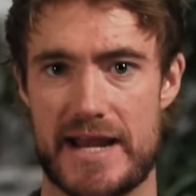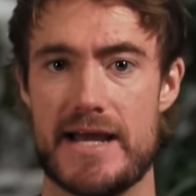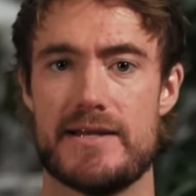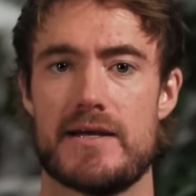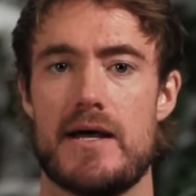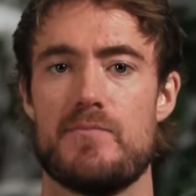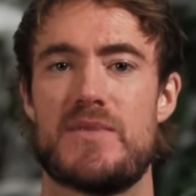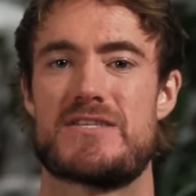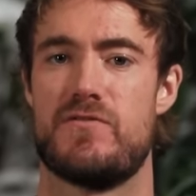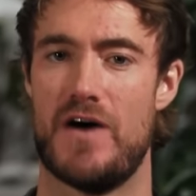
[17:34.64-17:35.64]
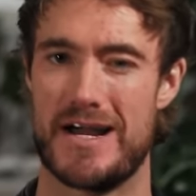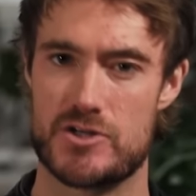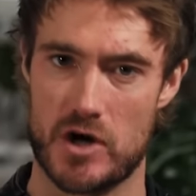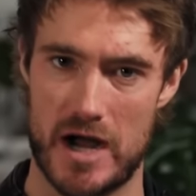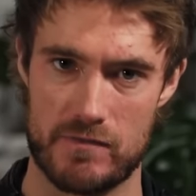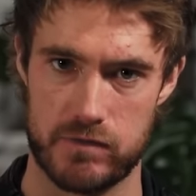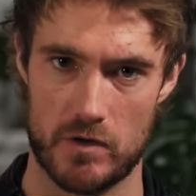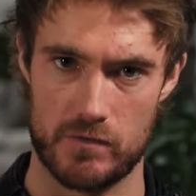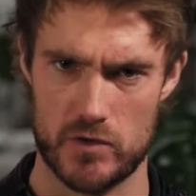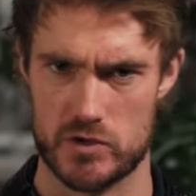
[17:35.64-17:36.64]
end, let's find your high flow
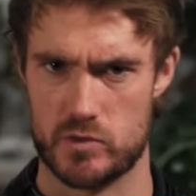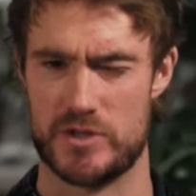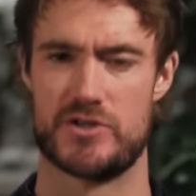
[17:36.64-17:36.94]
foods. When